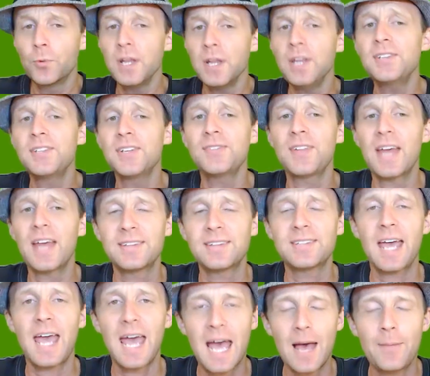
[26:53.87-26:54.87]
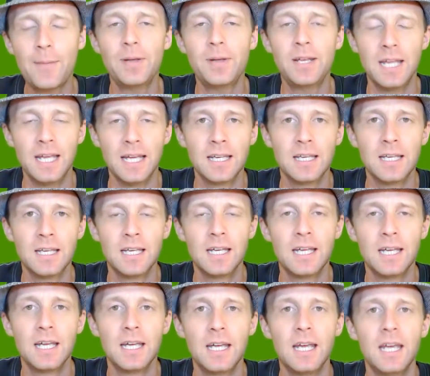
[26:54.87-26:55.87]
The reason that's happening
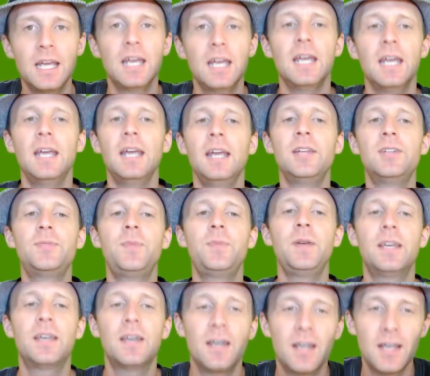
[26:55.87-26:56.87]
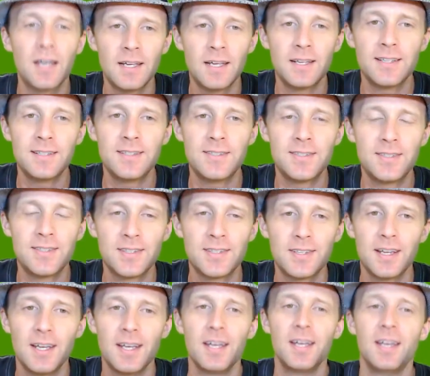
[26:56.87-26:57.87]
is
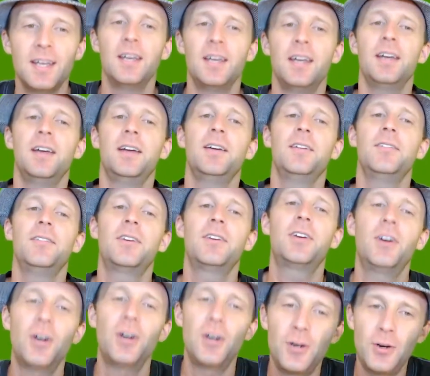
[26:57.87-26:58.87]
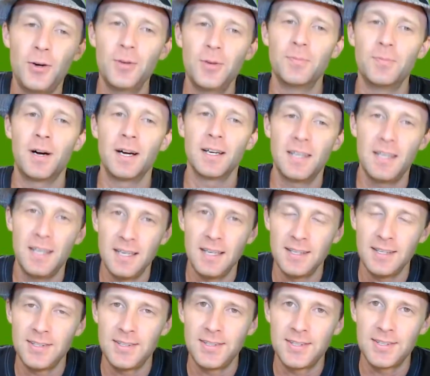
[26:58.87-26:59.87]
because the code
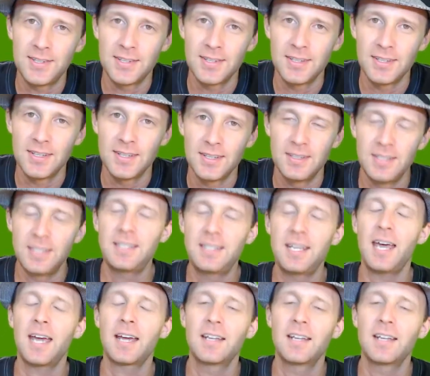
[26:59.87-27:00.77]
monkeys, the